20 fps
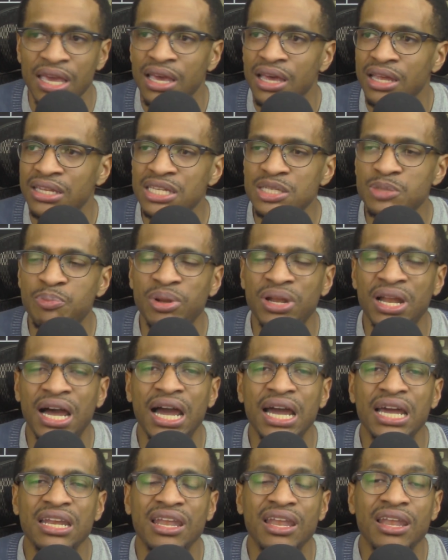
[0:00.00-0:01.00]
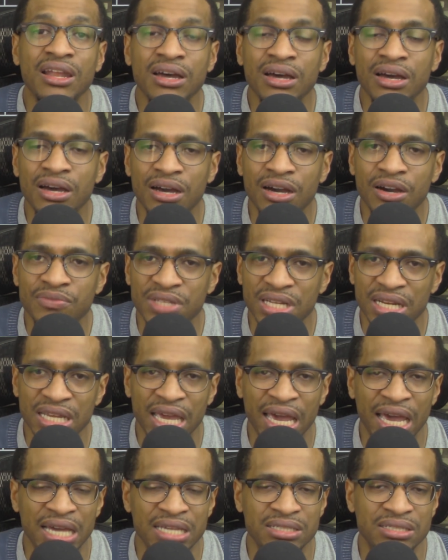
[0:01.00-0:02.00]
this blind love that he
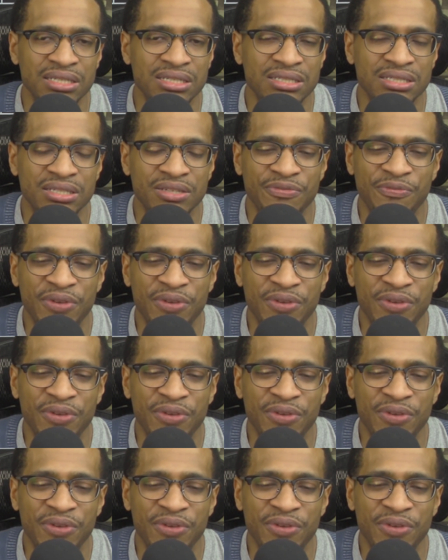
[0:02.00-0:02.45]
has this